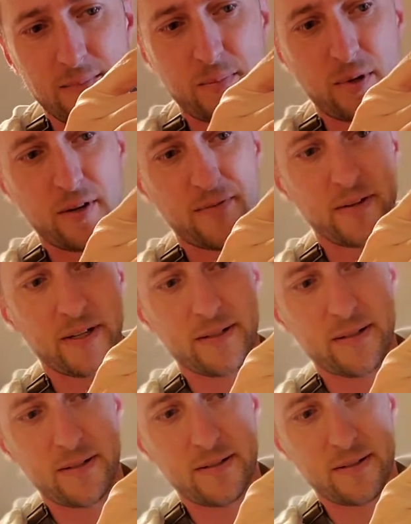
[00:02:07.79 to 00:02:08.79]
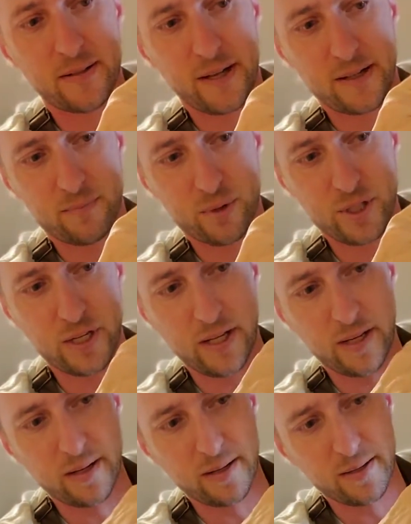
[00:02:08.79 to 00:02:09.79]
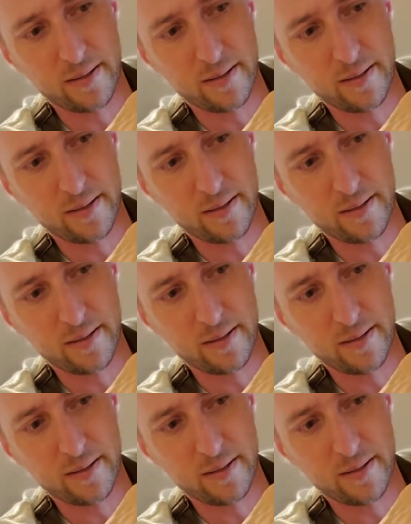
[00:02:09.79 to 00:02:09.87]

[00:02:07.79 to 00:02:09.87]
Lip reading: Perfect. Kind of push it in